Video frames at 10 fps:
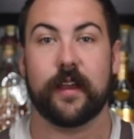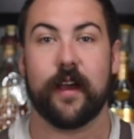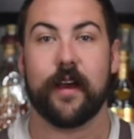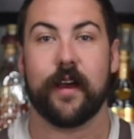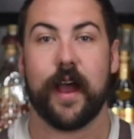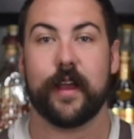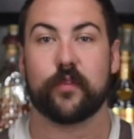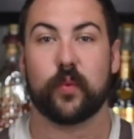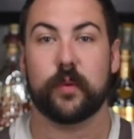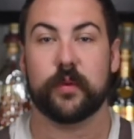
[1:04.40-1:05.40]

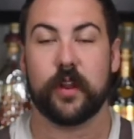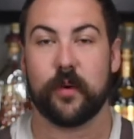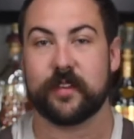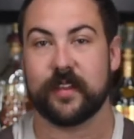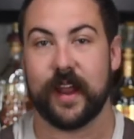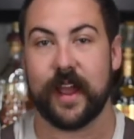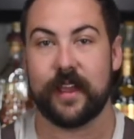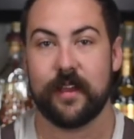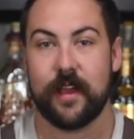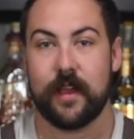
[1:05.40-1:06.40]
as we would know it
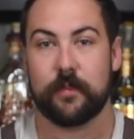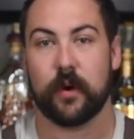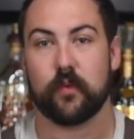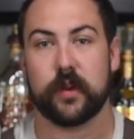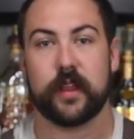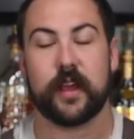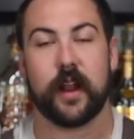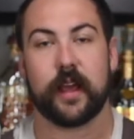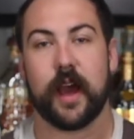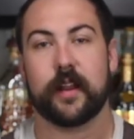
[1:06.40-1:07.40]
today, but really
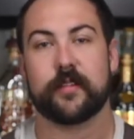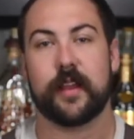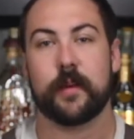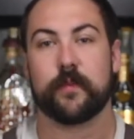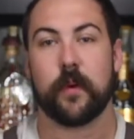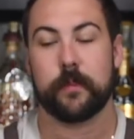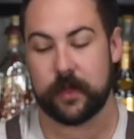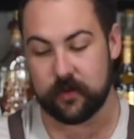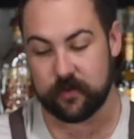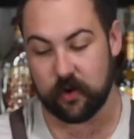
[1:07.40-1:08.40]
kind of got its name from
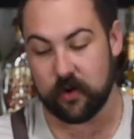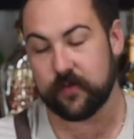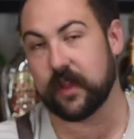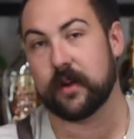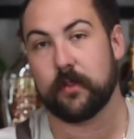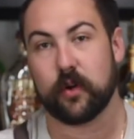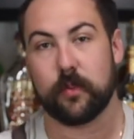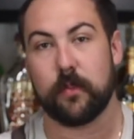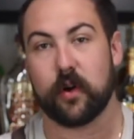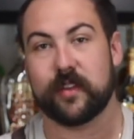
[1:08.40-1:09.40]
being served in a
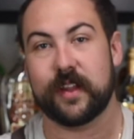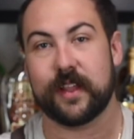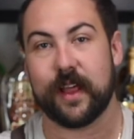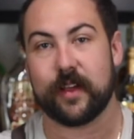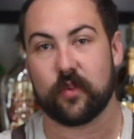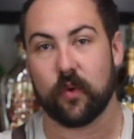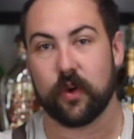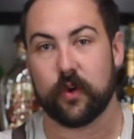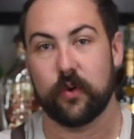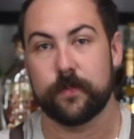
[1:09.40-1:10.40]
martini glass or a
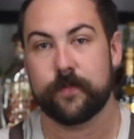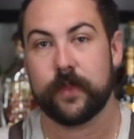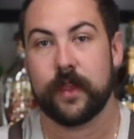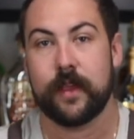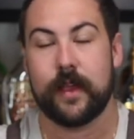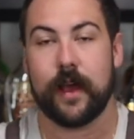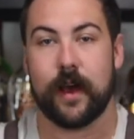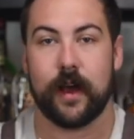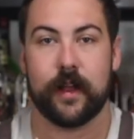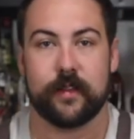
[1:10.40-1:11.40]
coupe.
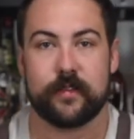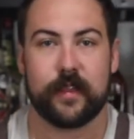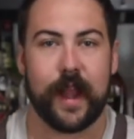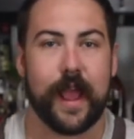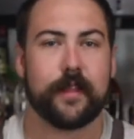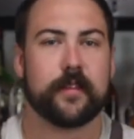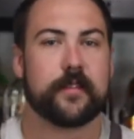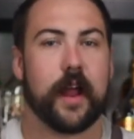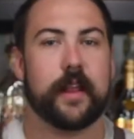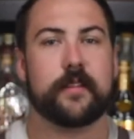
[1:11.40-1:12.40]
Today I
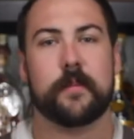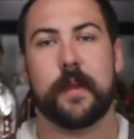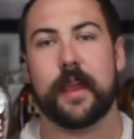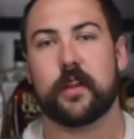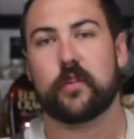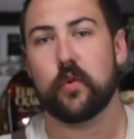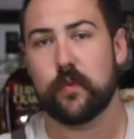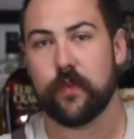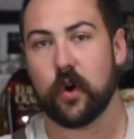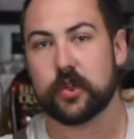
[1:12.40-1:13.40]
decided to make two
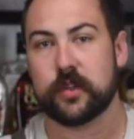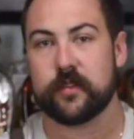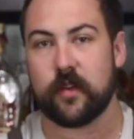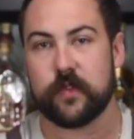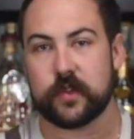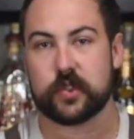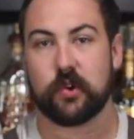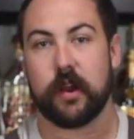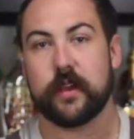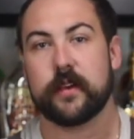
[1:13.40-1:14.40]
versions of this
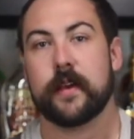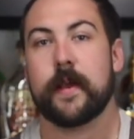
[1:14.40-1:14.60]
drink.